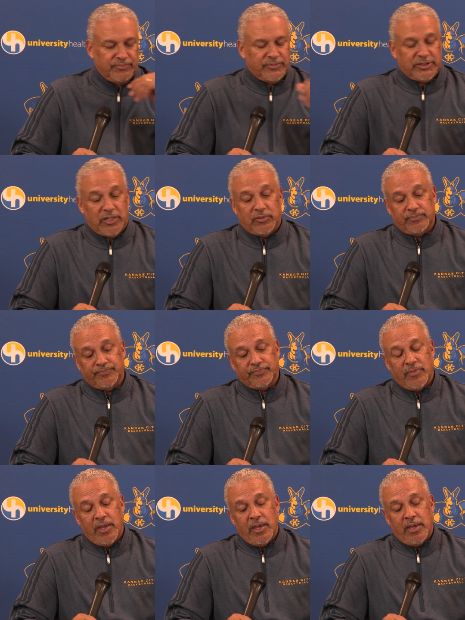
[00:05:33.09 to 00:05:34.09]
So
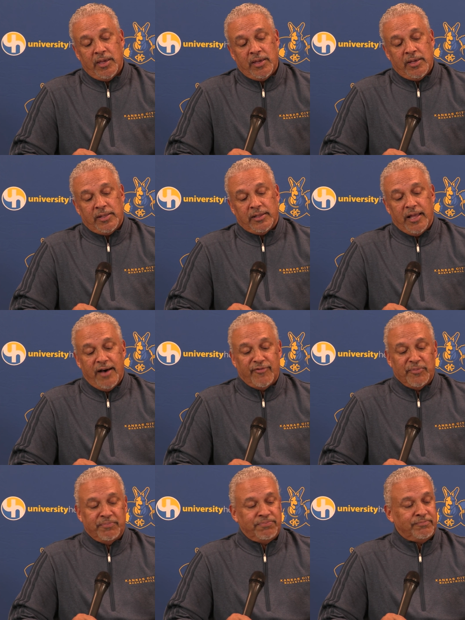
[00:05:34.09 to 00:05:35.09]
love
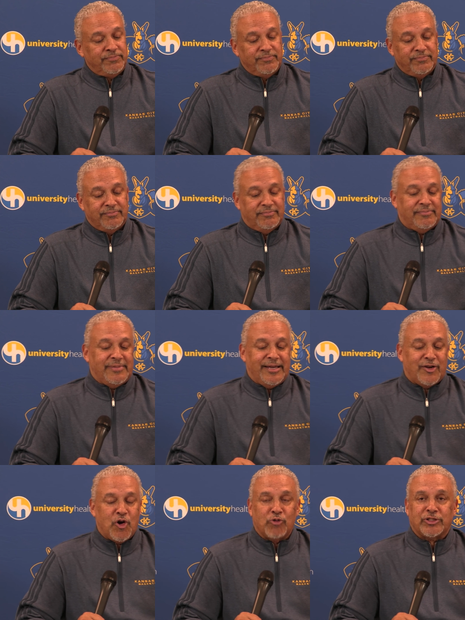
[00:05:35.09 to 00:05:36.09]
them
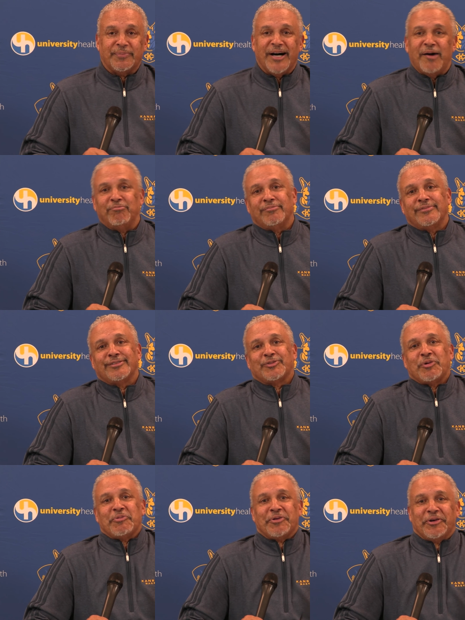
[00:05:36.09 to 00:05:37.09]
and coach them up.
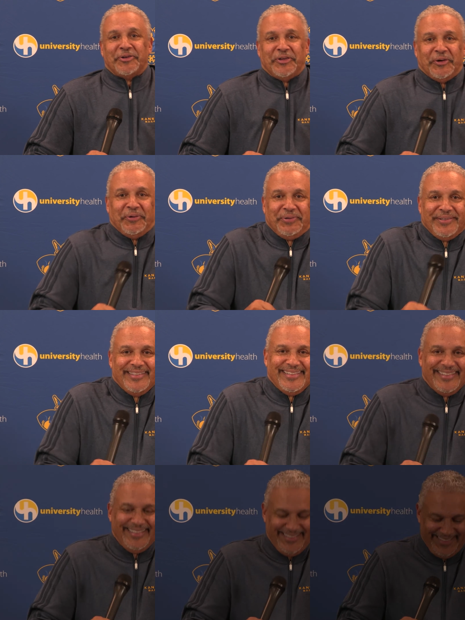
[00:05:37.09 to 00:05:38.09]
That's what we're going to
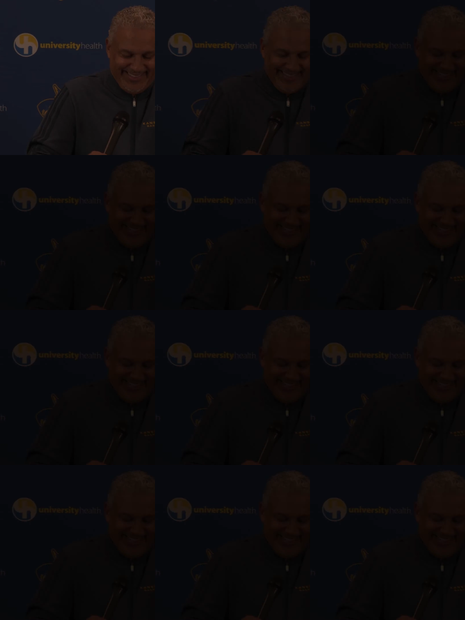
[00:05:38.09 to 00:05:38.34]
do.